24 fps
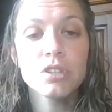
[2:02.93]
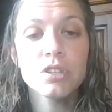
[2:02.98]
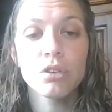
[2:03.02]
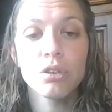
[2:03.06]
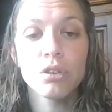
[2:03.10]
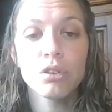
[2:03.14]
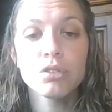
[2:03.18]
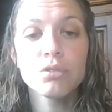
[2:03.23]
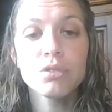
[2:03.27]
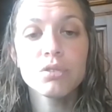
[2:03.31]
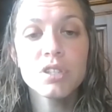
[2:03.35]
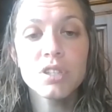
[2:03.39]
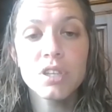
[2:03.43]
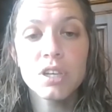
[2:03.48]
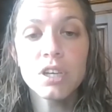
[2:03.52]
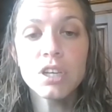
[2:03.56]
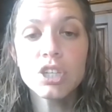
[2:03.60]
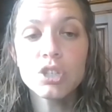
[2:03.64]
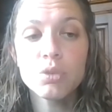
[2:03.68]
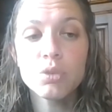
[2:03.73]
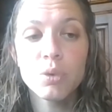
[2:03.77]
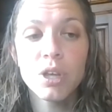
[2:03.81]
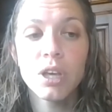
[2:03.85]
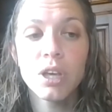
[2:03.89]
groceries
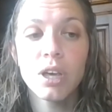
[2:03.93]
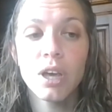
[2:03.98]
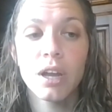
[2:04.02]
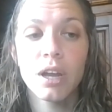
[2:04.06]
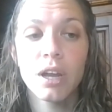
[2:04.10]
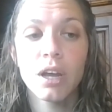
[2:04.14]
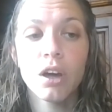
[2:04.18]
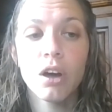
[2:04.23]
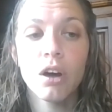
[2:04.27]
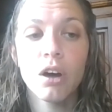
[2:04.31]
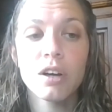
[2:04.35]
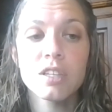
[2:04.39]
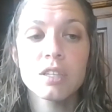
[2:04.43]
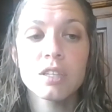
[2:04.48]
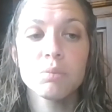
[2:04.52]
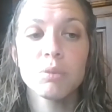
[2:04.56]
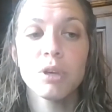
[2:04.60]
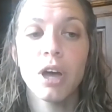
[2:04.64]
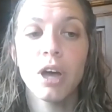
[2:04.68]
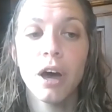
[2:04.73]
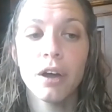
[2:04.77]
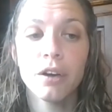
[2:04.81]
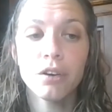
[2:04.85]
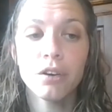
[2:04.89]
each week and it costs me
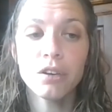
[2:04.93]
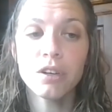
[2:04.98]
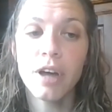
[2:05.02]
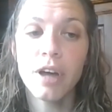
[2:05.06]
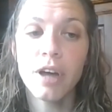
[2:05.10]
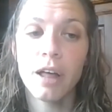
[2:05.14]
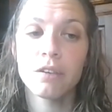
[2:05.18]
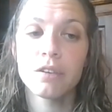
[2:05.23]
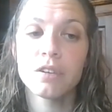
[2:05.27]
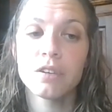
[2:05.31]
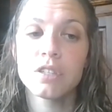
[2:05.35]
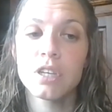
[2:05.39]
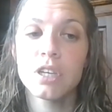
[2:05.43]
$100